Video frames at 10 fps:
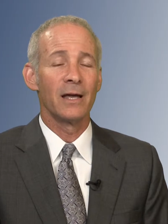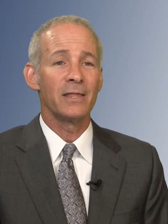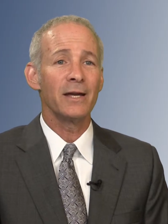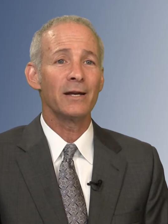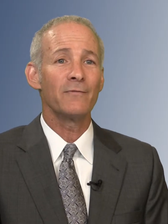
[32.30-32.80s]

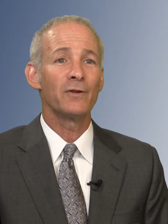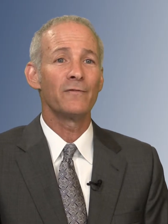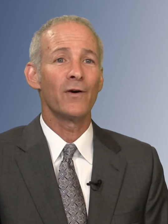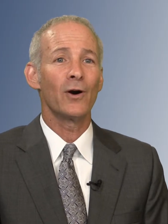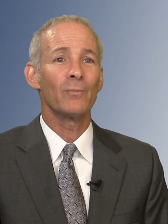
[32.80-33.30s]
Think of the
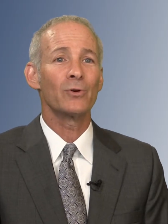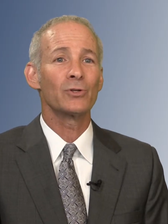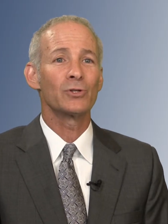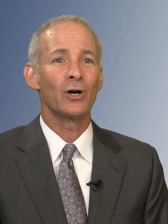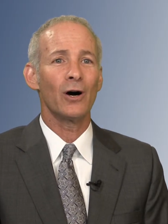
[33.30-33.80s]

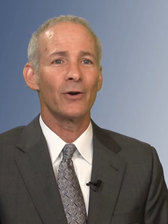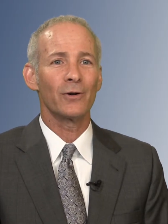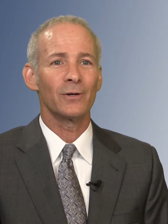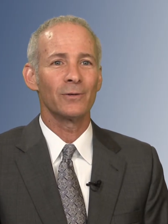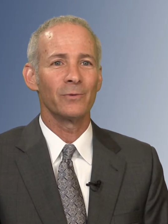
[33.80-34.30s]
farmer's
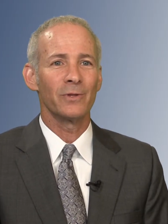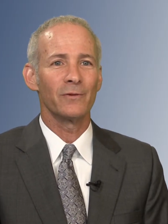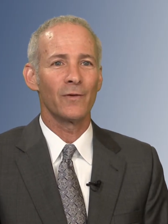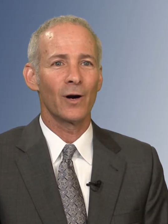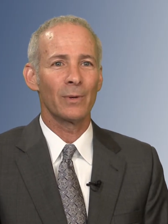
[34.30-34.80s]
daughter when
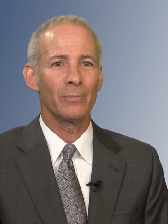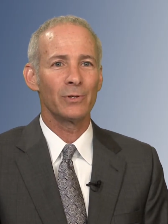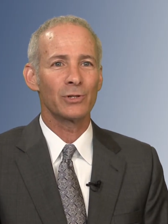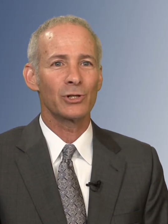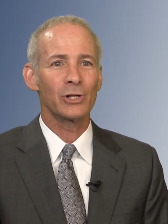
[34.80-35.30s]
the farmer
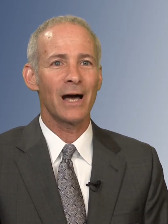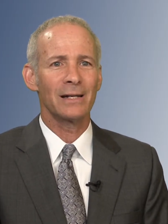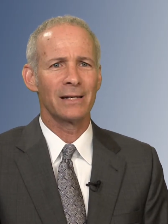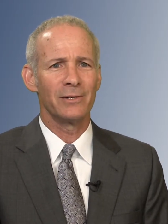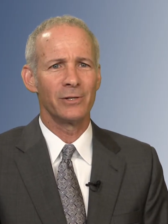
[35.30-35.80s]
puts a
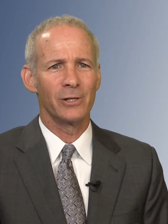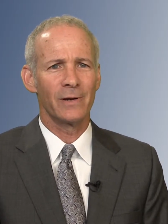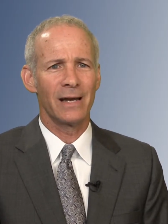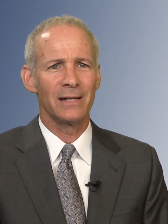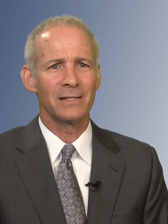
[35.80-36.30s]
shotgun to
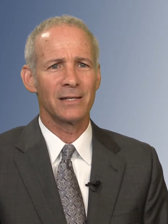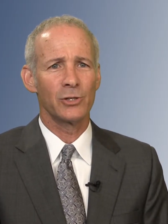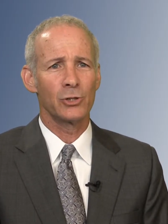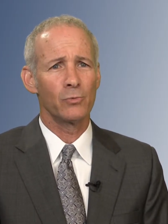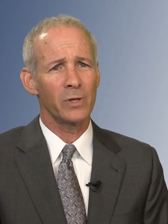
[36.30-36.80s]
your head and
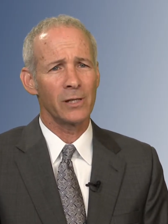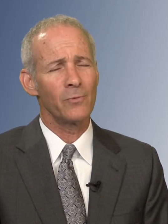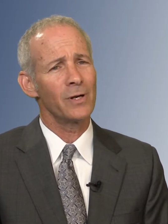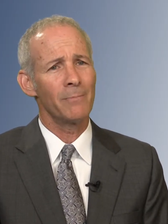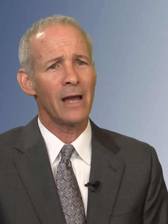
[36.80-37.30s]
says, You really
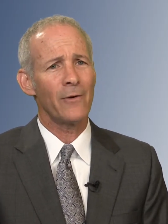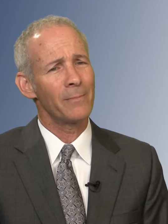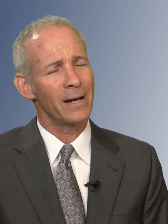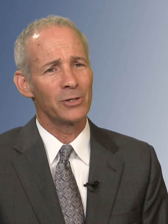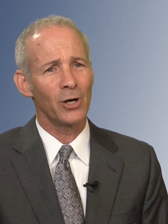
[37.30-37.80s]
want to
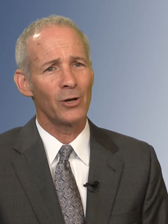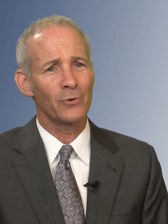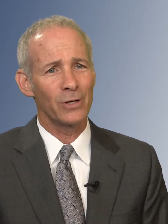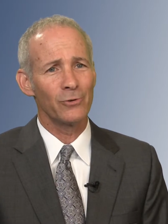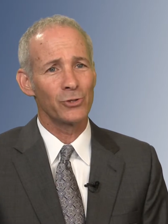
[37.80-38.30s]
marry my
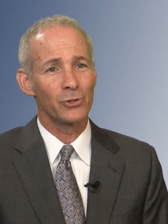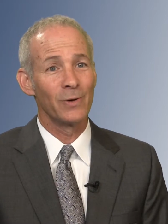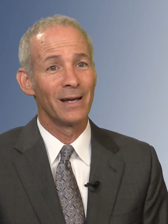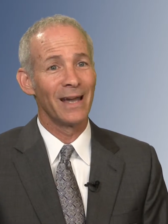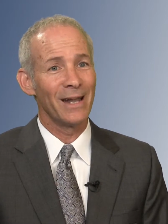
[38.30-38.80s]
daughter, don't
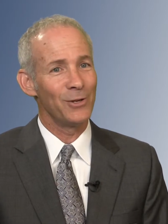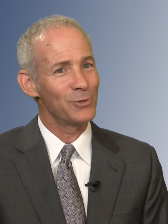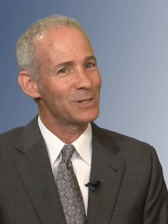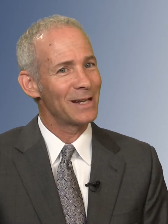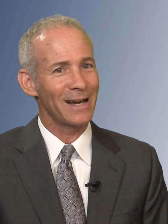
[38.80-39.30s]
you? And
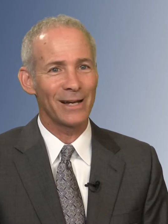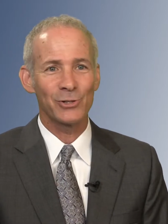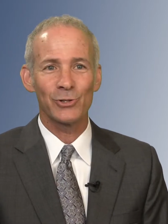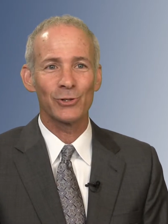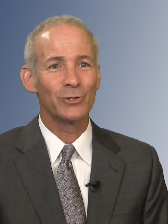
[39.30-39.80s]
you said, I
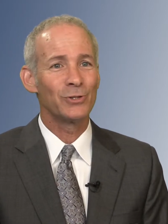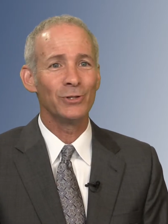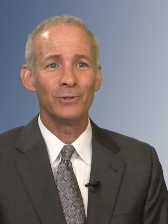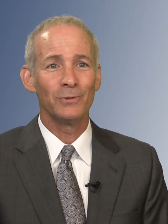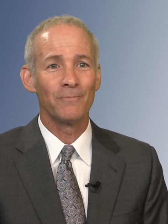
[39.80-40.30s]
sure
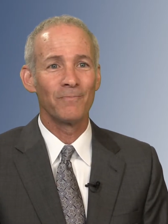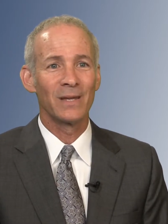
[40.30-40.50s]
do.